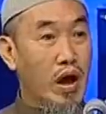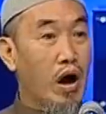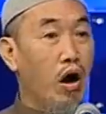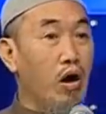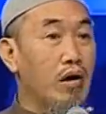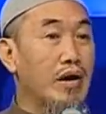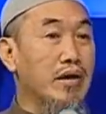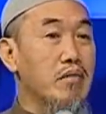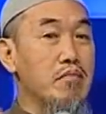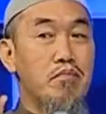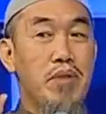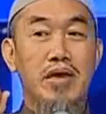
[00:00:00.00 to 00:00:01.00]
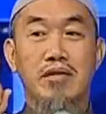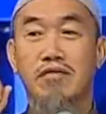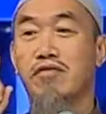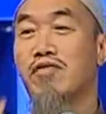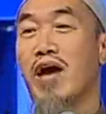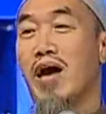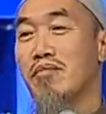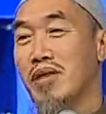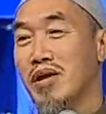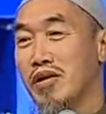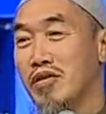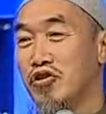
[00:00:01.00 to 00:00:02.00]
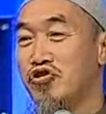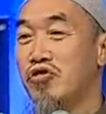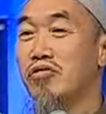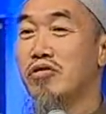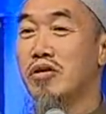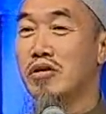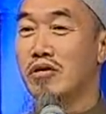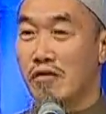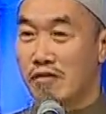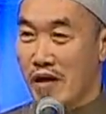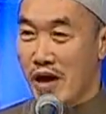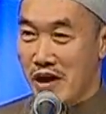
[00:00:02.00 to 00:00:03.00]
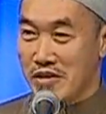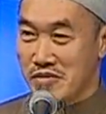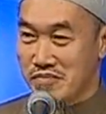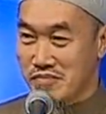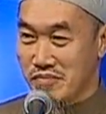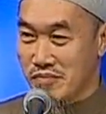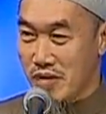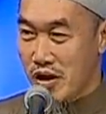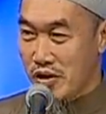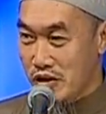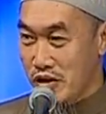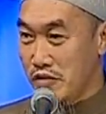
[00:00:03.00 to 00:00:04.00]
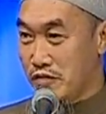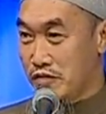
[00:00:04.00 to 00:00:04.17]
We are all like a big family, the children of Adam and